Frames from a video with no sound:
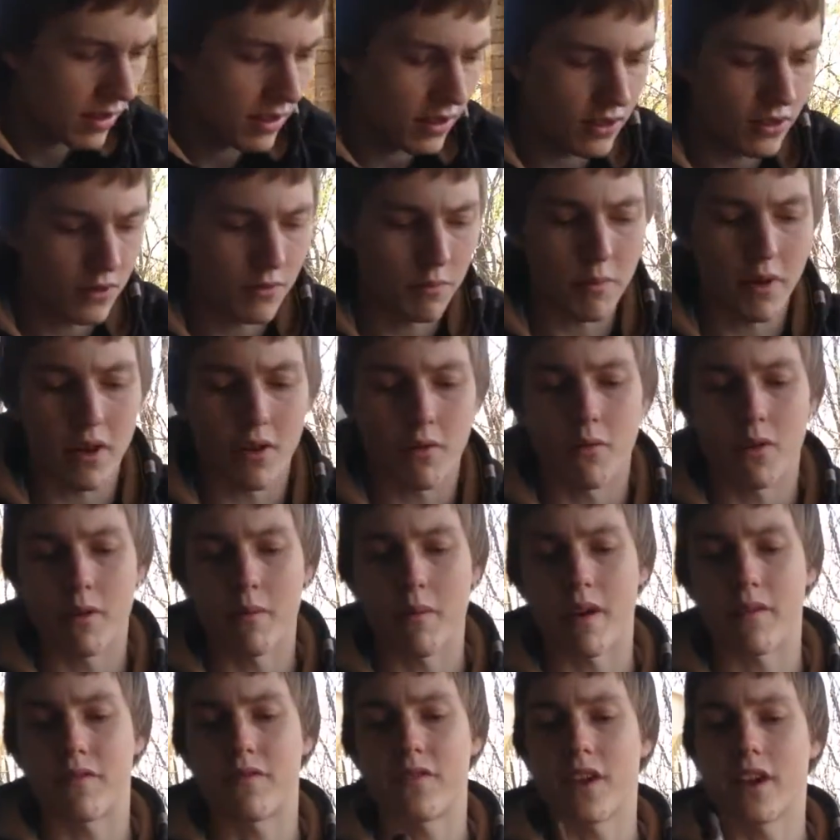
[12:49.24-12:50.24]
Here's one of
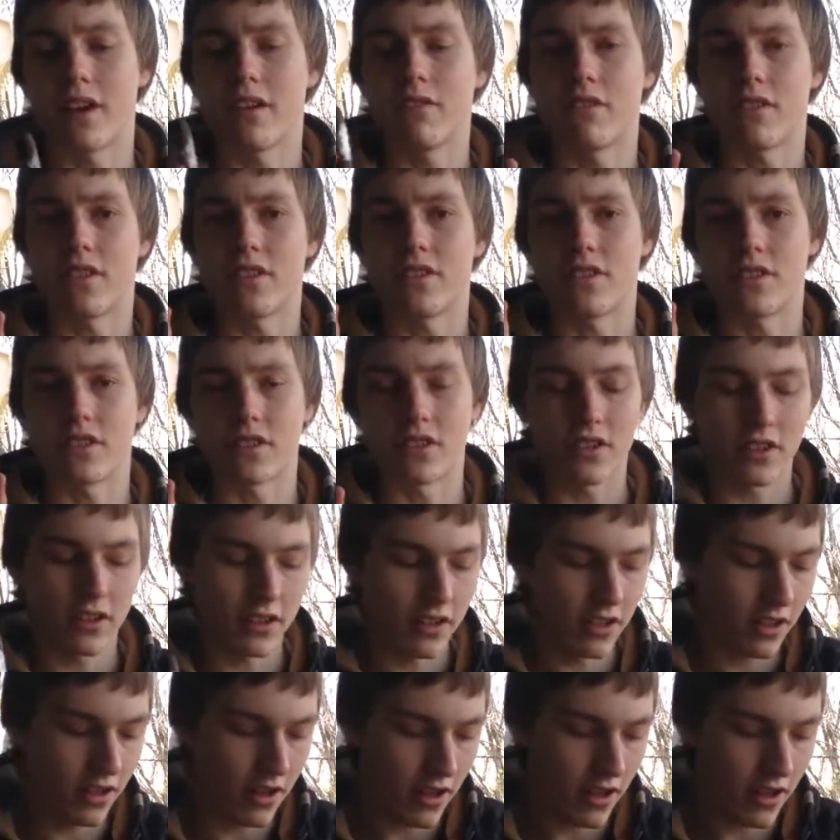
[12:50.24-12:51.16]
my favorites, the Gurkha